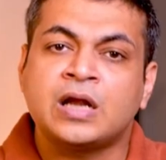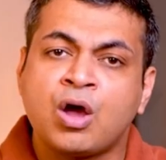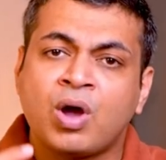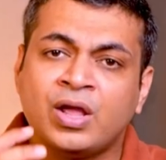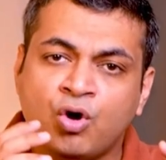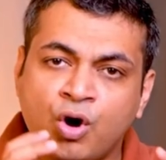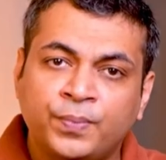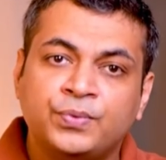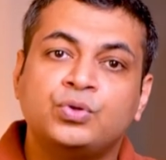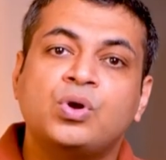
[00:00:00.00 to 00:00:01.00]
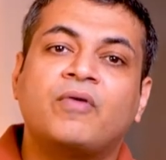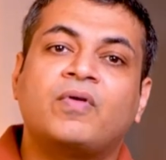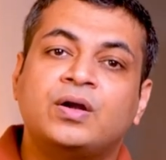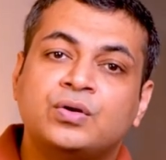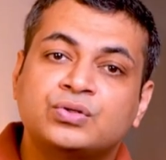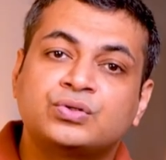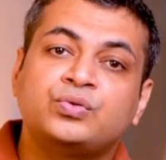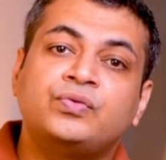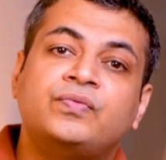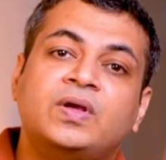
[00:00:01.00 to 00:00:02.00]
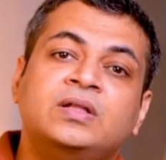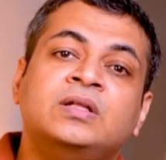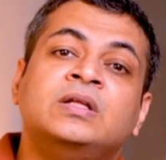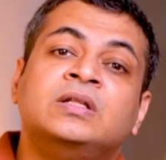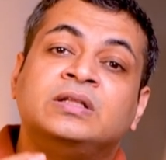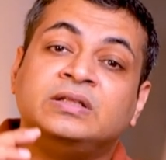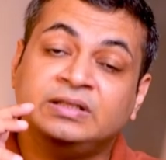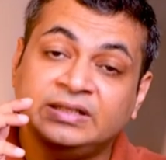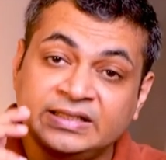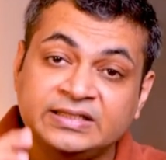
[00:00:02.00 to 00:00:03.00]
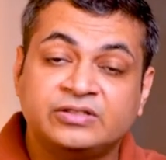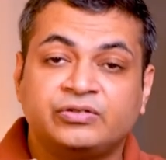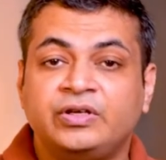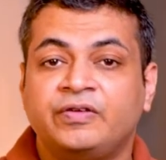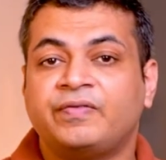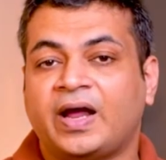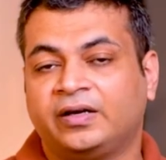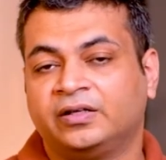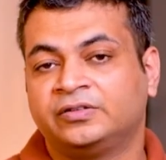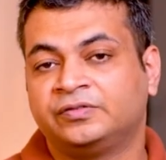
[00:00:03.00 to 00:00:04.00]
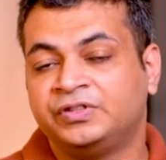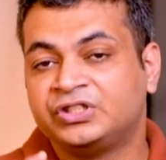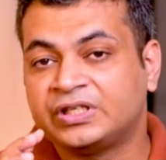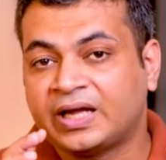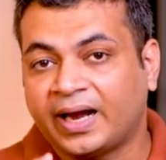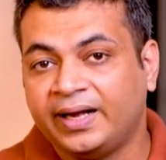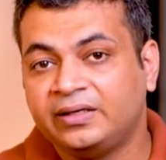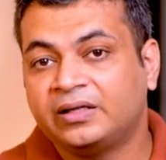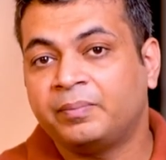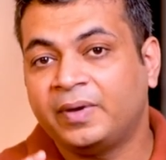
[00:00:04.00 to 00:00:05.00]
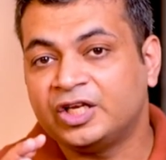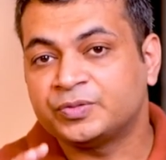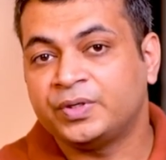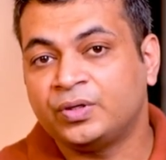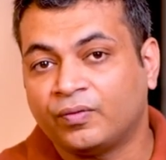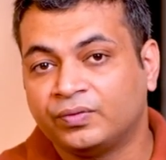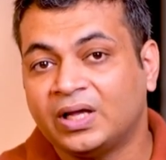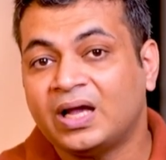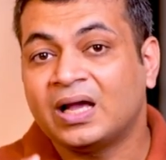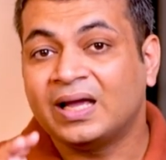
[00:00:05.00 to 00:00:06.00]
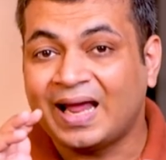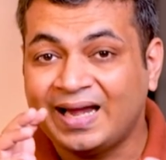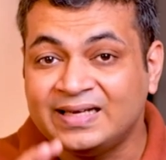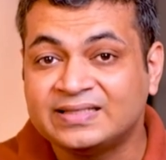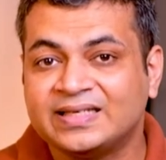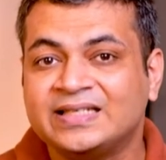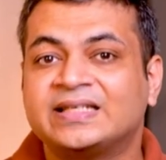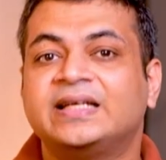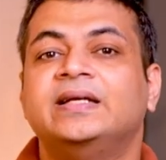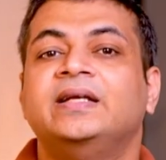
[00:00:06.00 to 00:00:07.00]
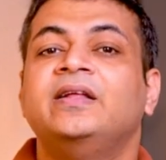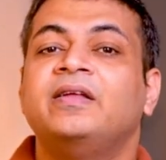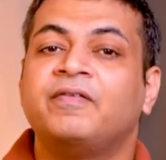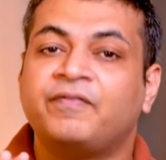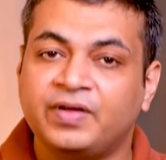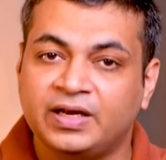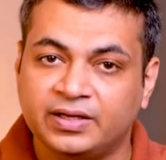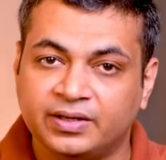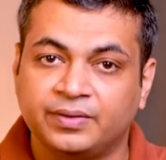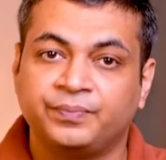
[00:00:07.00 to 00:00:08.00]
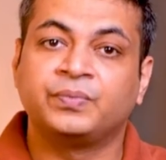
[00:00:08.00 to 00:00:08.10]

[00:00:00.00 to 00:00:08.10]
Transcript: Now, I hope you have understood well these three factors which guide the management of the end-stage kidney failure.